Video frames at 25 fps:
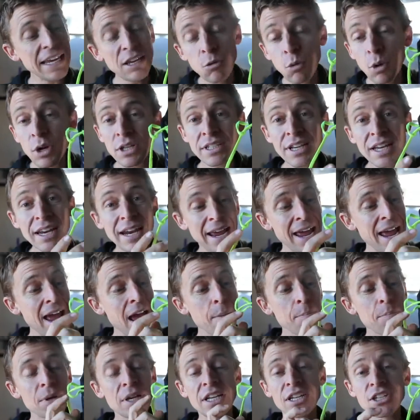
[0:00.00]
what's going to
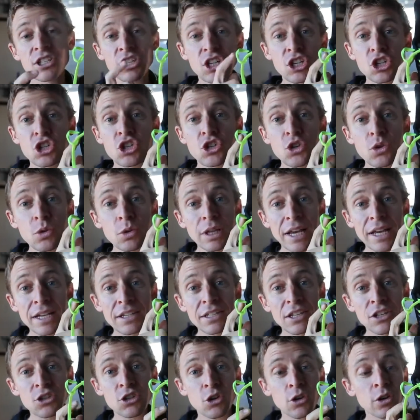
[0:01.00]
happen is these
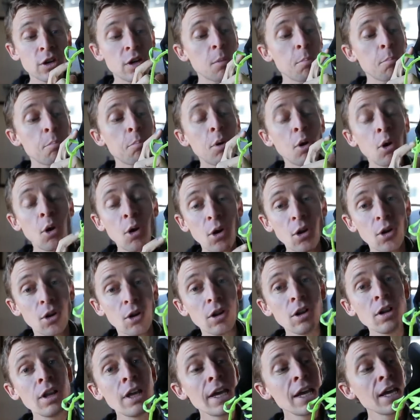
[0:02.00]
shoelaces are going to
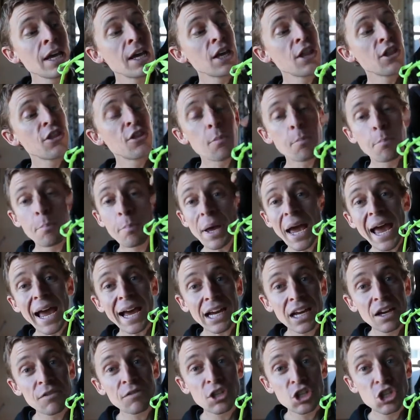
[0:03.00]
pull the
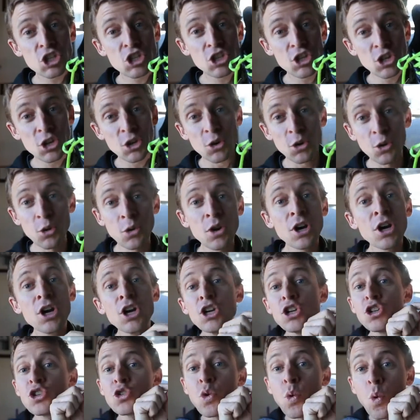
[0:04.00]
back of the shoe
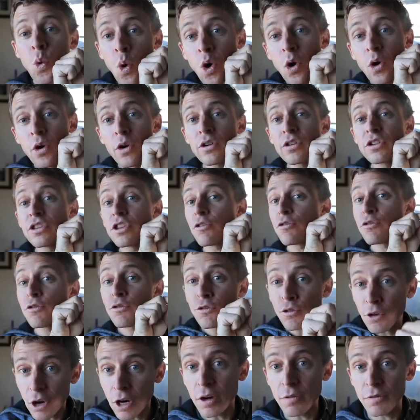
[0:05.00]
toward the
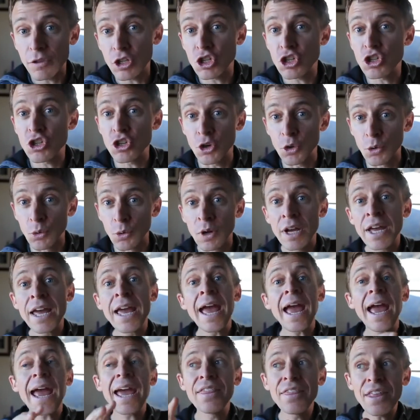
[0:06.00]
front of the shoe.
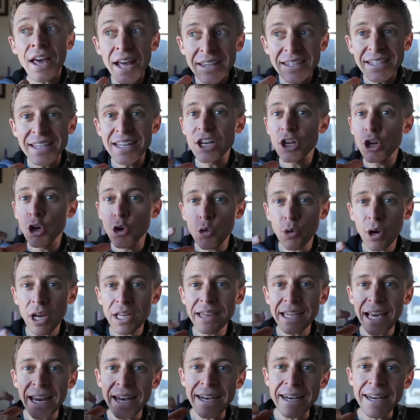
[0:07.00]
And that's going to
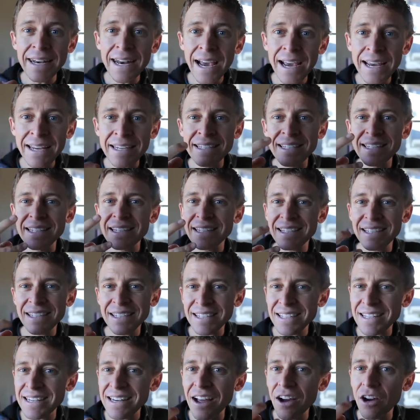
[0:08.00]
create that nice
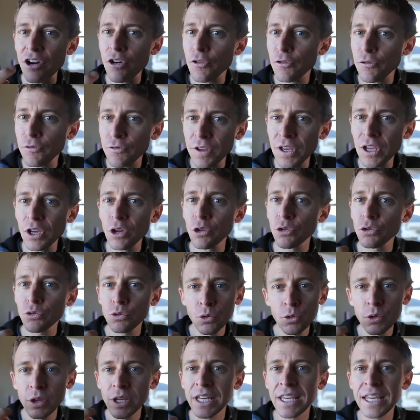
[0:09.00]
snug feel
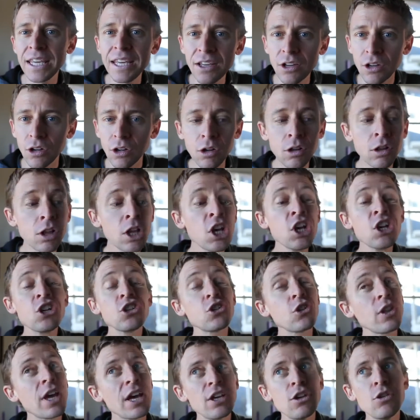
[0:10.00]
through the heel
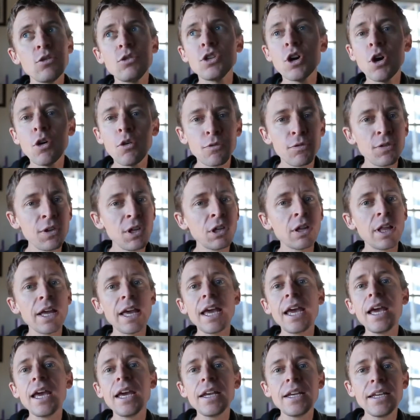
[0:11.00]
so that you don't feel
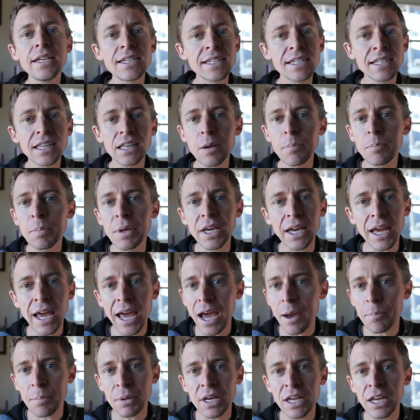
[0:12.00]
any slipping
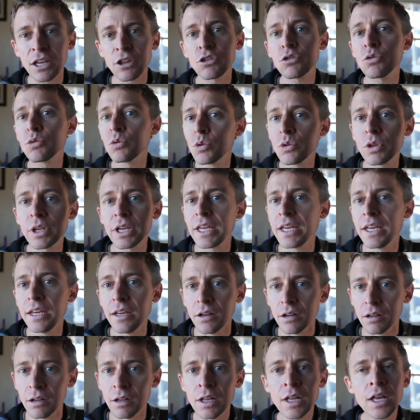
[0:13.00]
happening through the
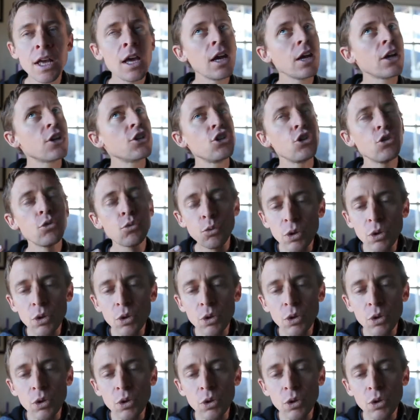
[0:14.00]
heel. Because